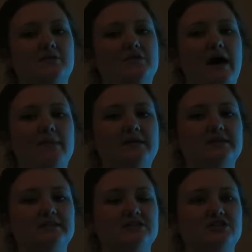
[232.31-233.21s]
and what that
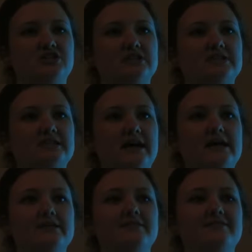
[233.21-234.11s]
means is just
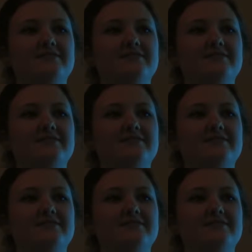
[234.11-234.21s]
that